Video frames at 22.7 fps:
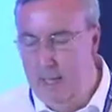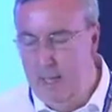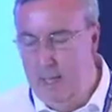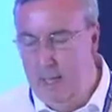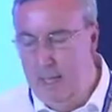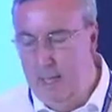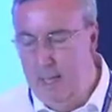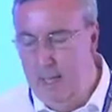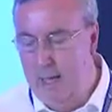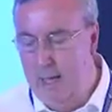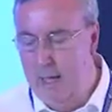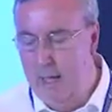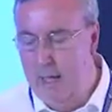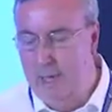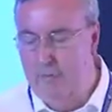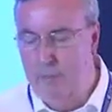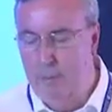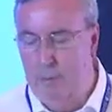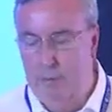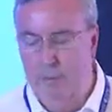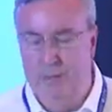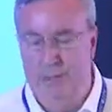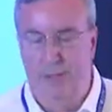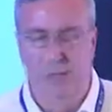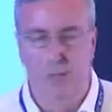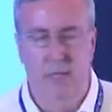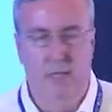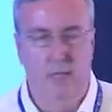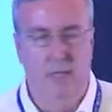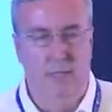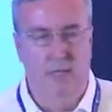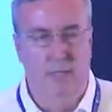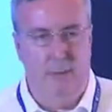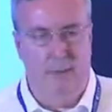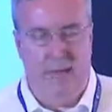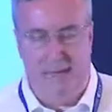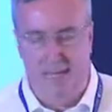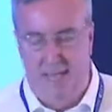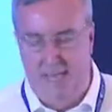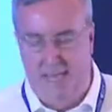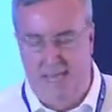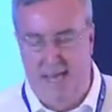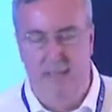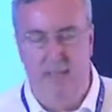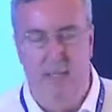of course, about
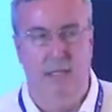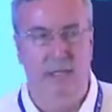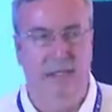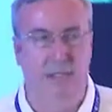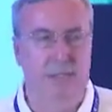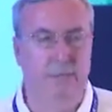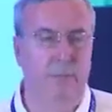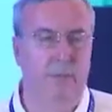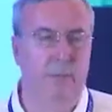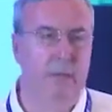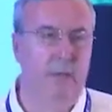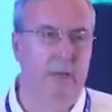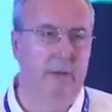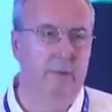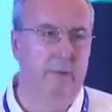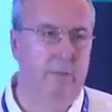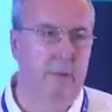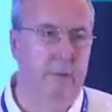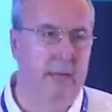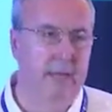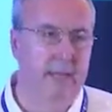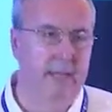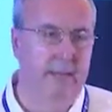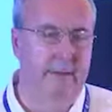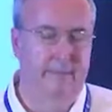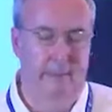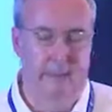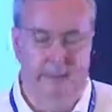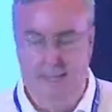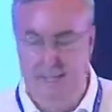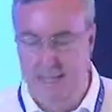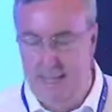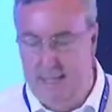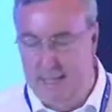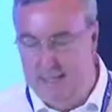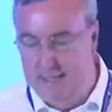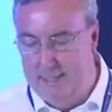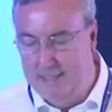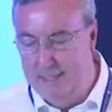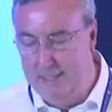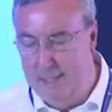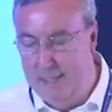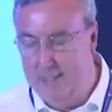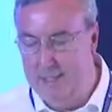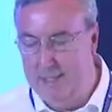skills, partly investing in
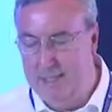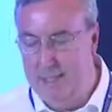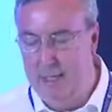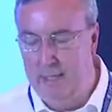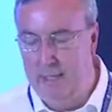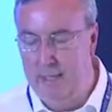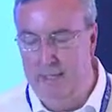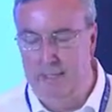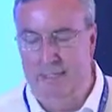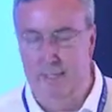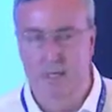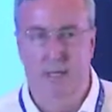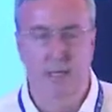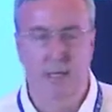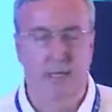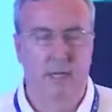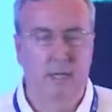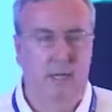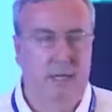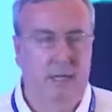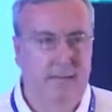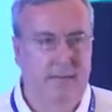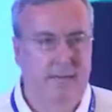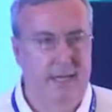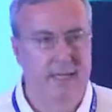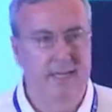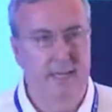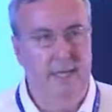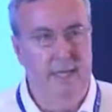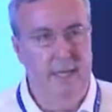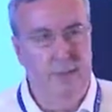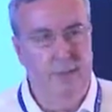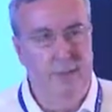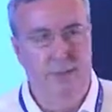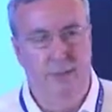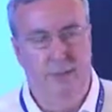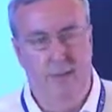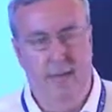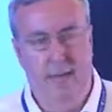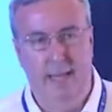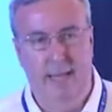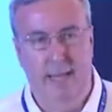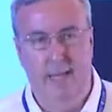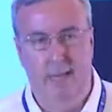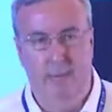STEM skills, investing in the
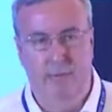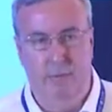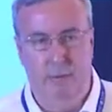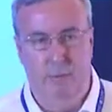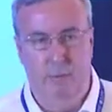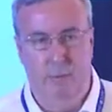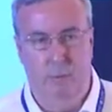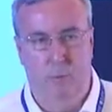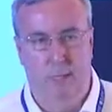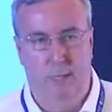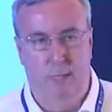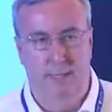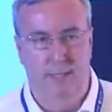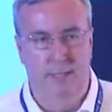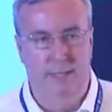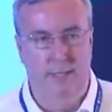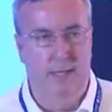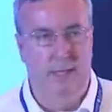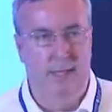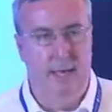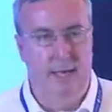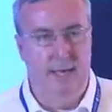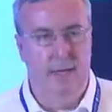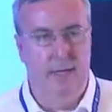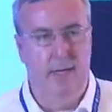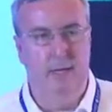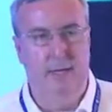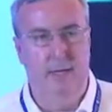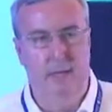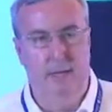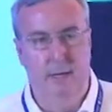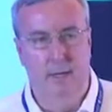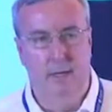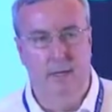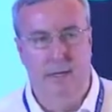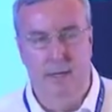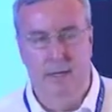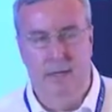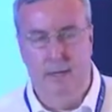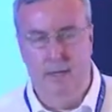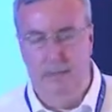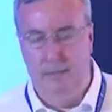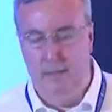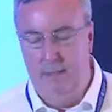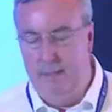retraining of older workers, encouraging
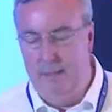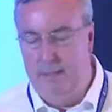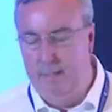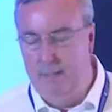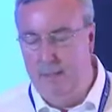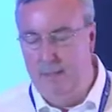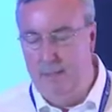lifetime